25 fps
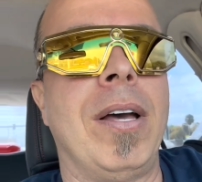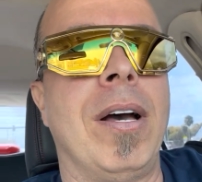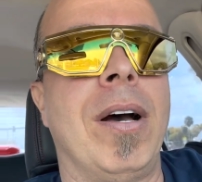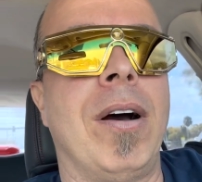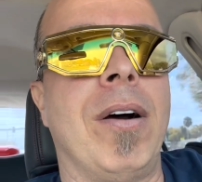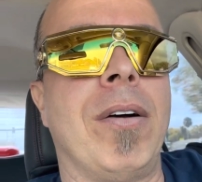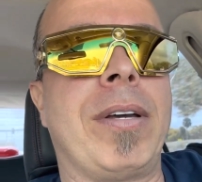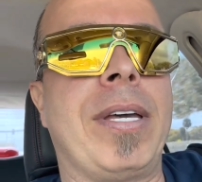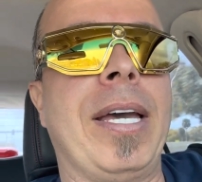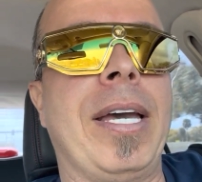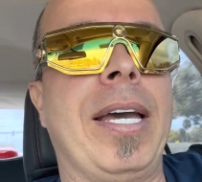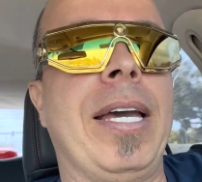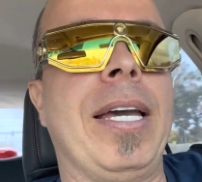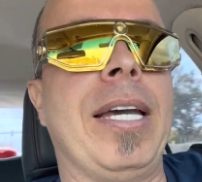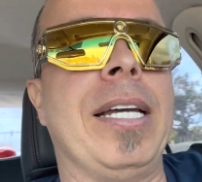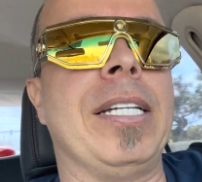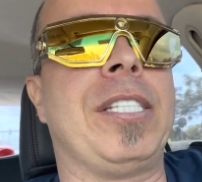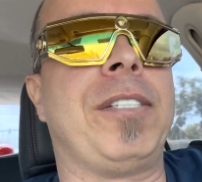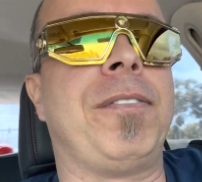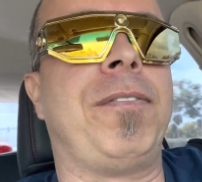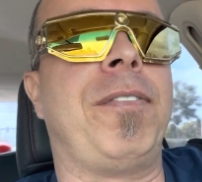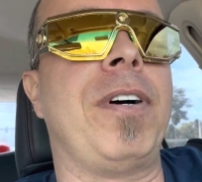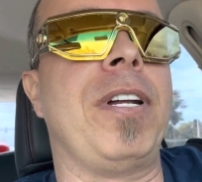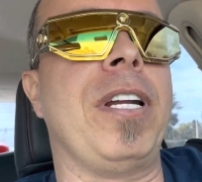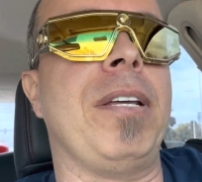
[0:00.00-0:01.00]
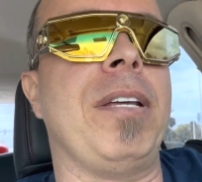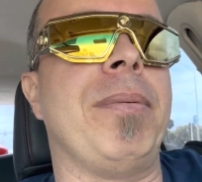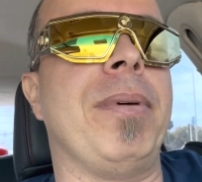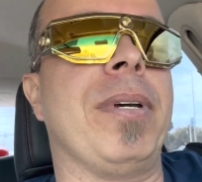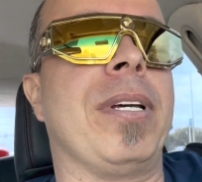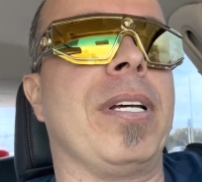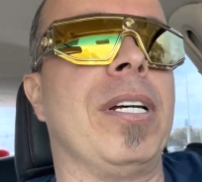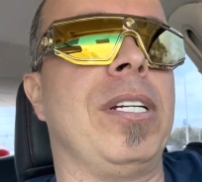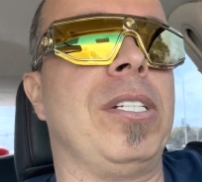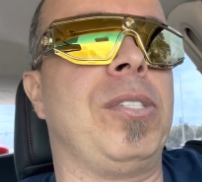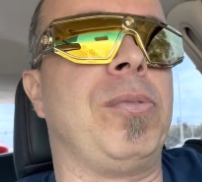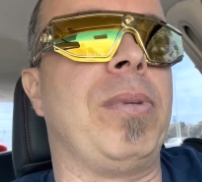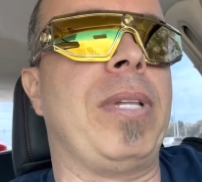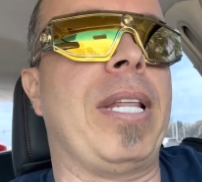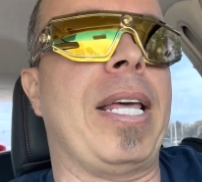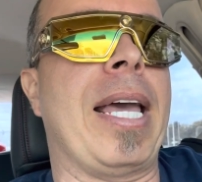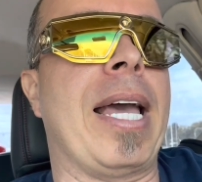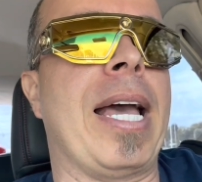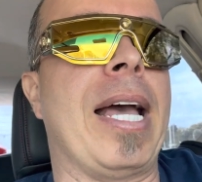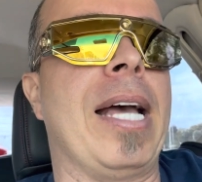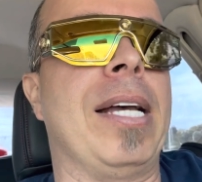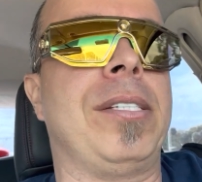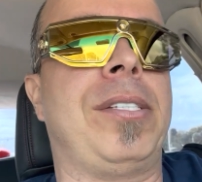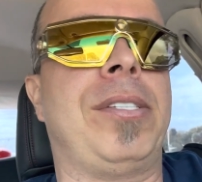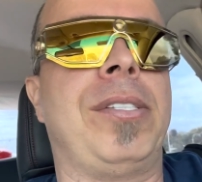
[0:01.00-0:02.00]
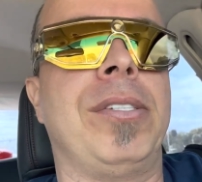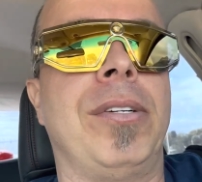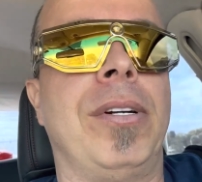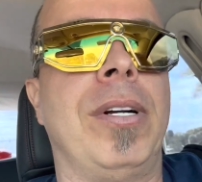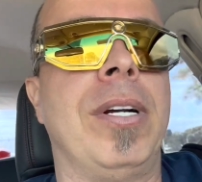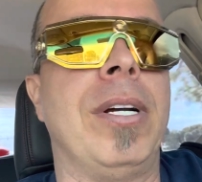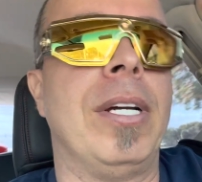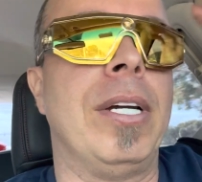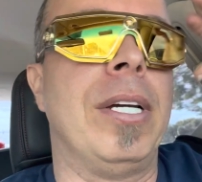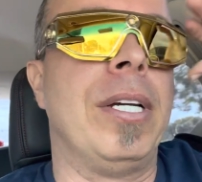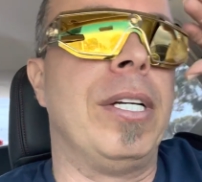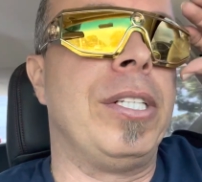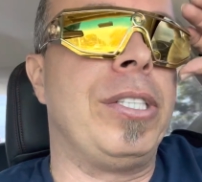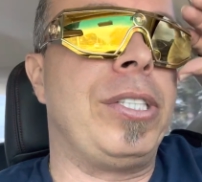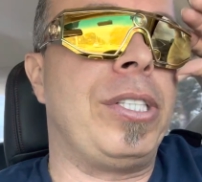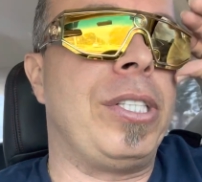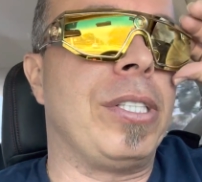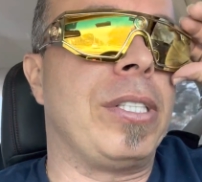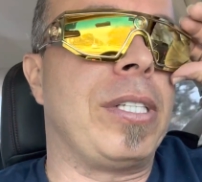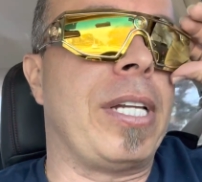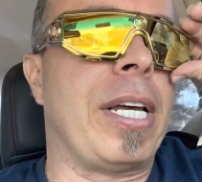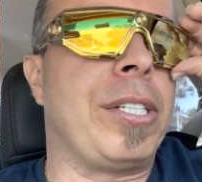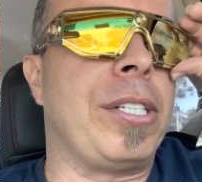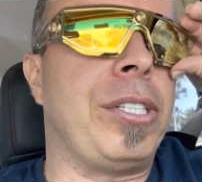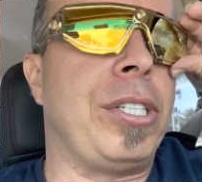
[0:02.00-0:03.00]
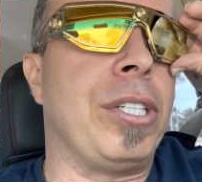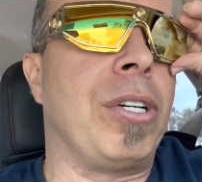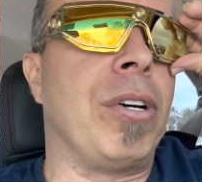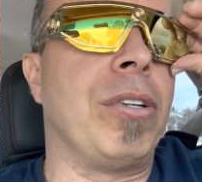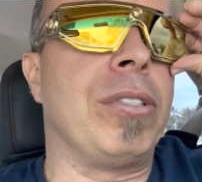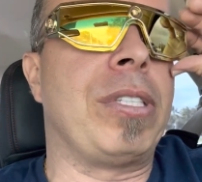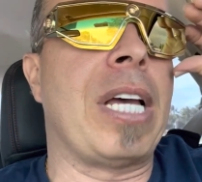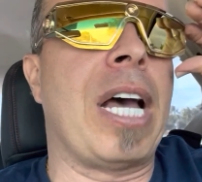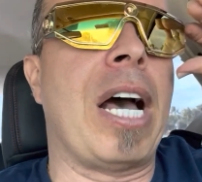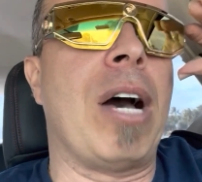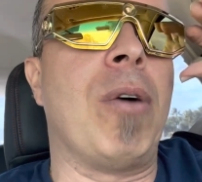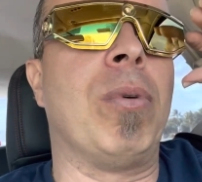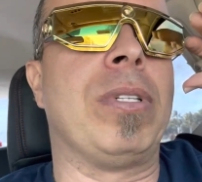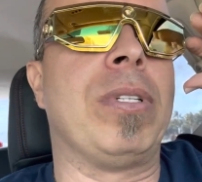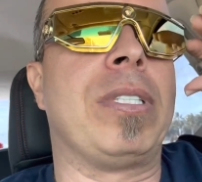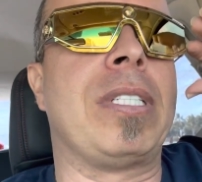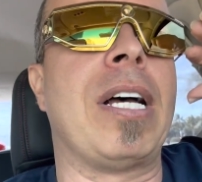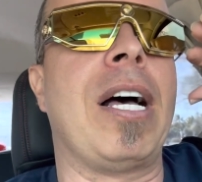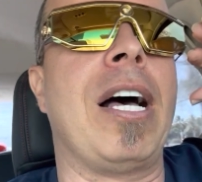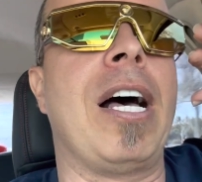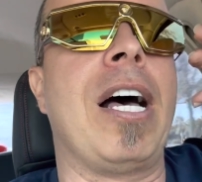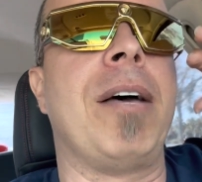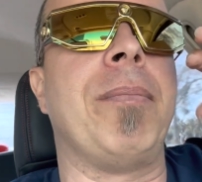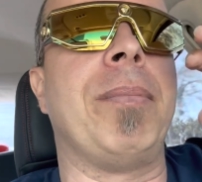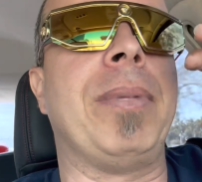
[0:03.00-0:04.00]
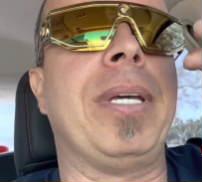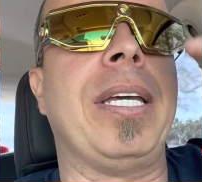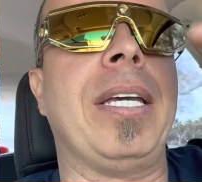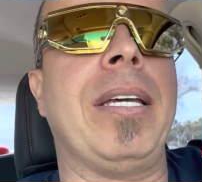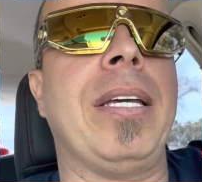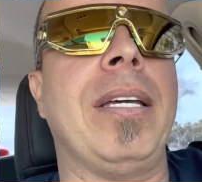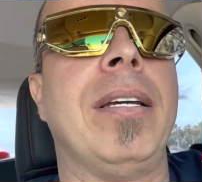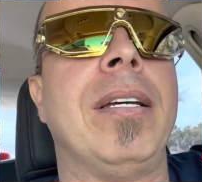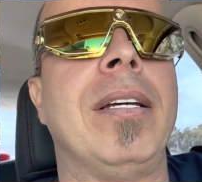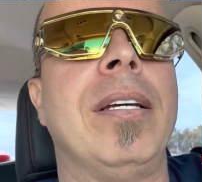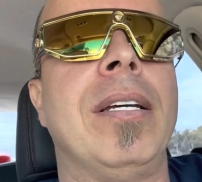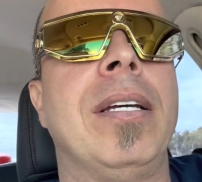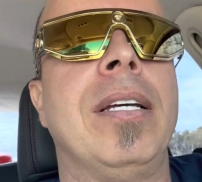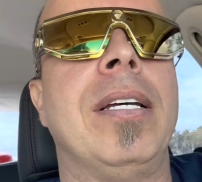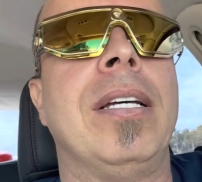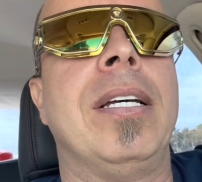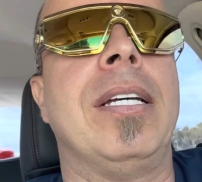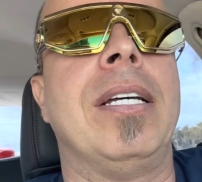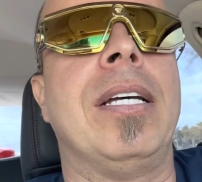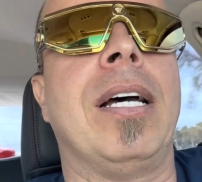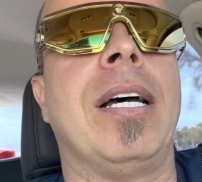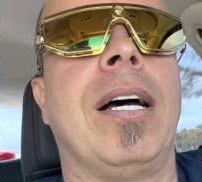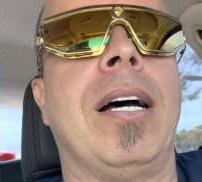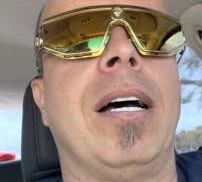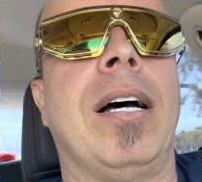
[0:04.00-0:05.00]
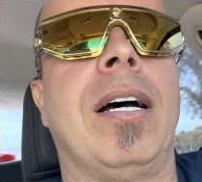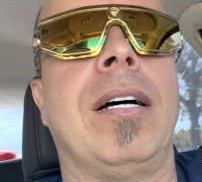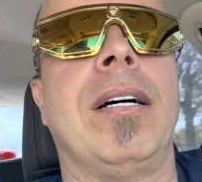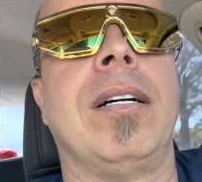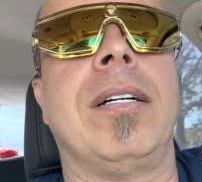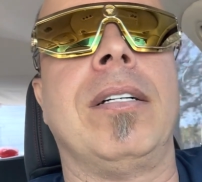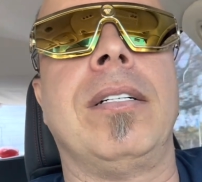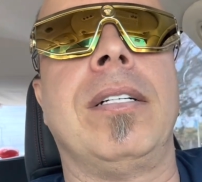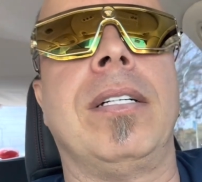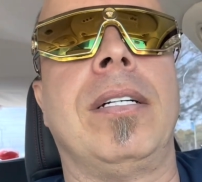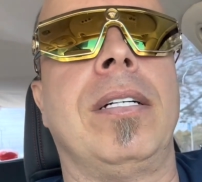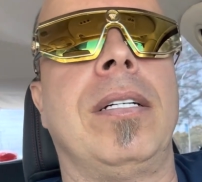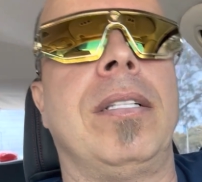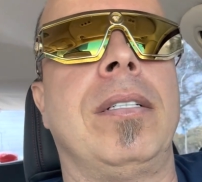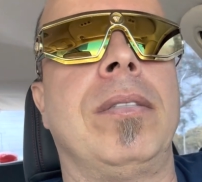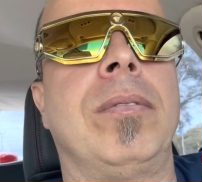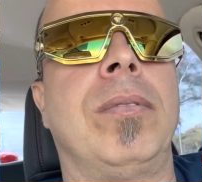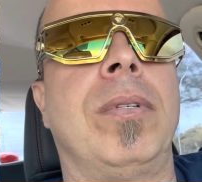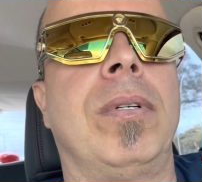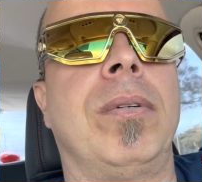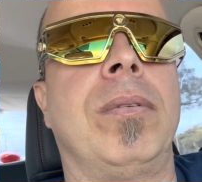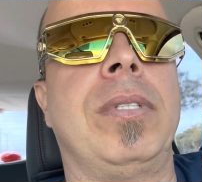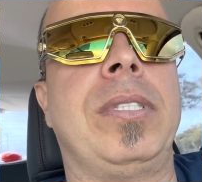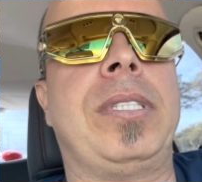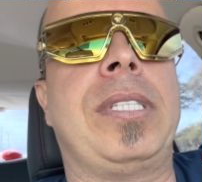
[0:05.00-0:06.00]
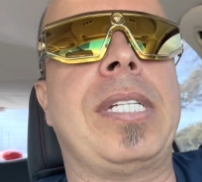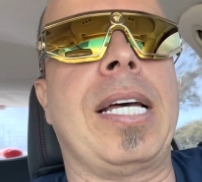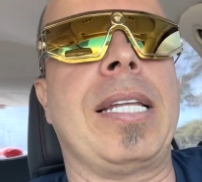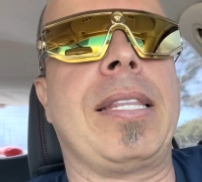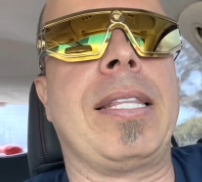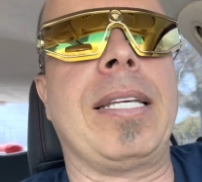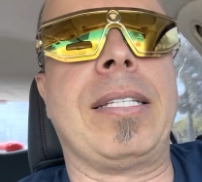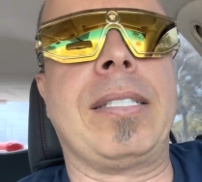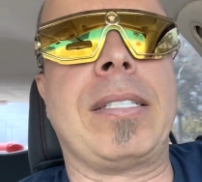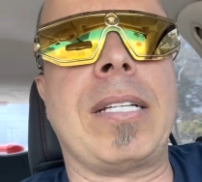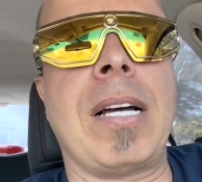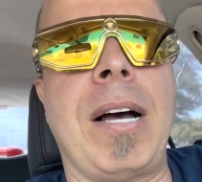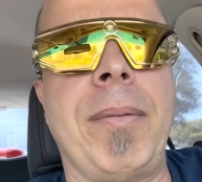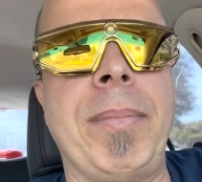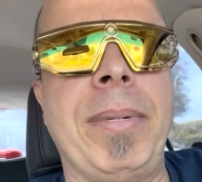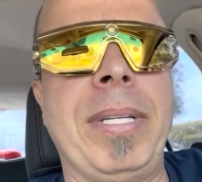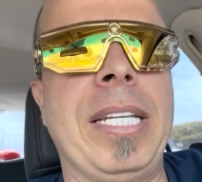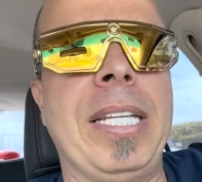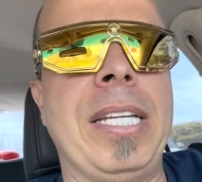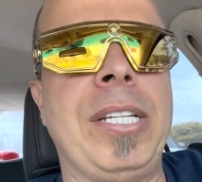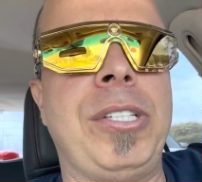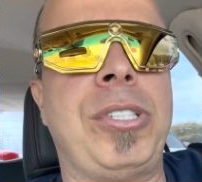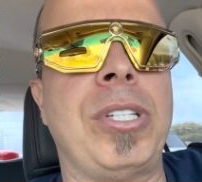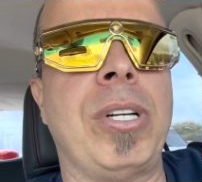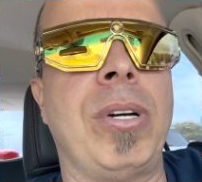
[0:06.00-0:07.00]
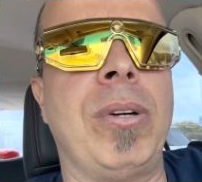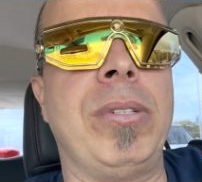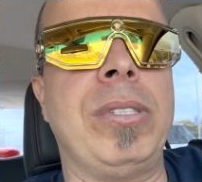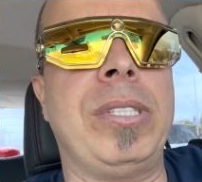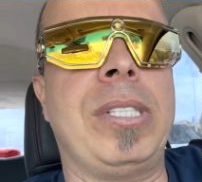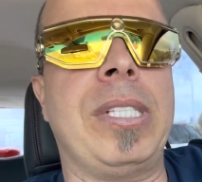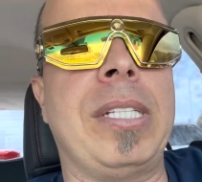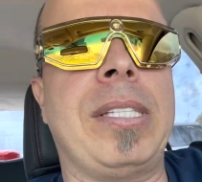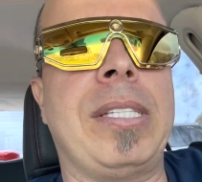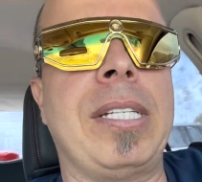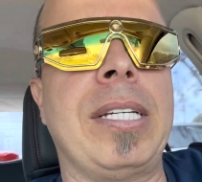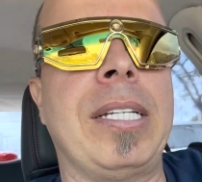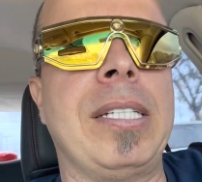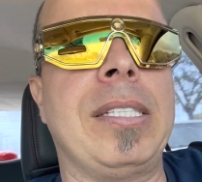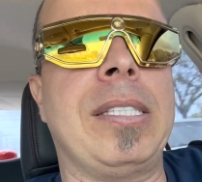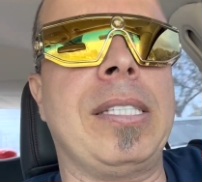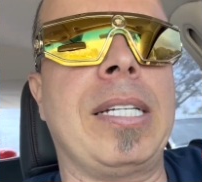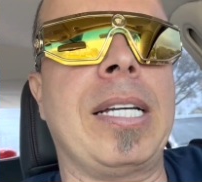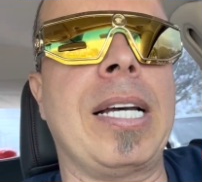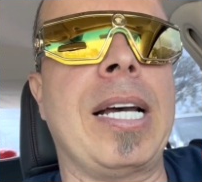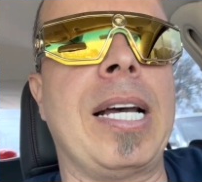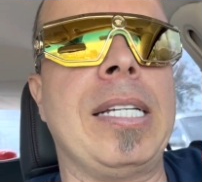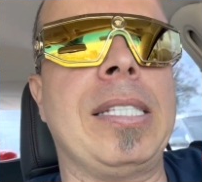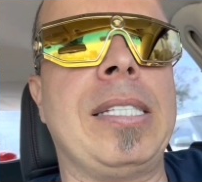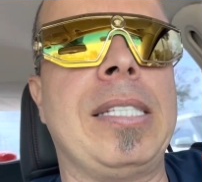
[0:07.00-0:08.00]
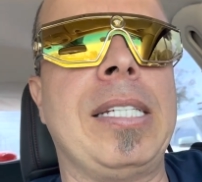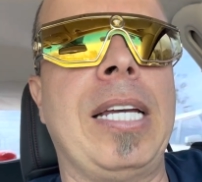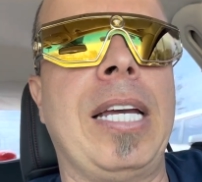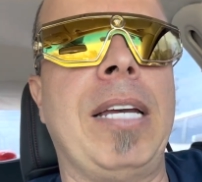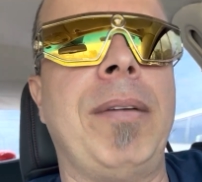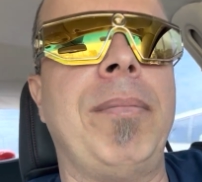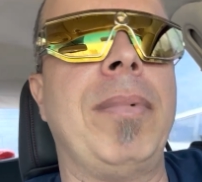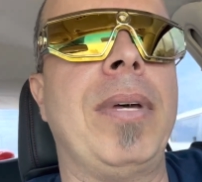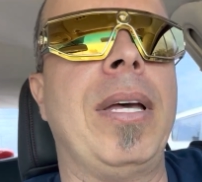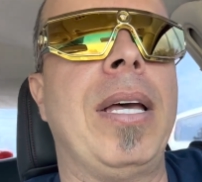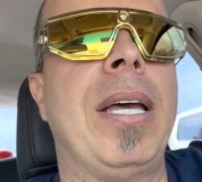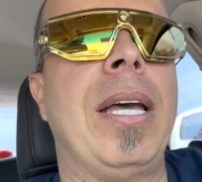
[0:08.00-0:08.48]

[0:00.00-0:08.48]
Okay, it's funny because when they asked her, she's like, she goes out with Tommy, what's that? I think Tommy Lee Jones, I think is the guy's name.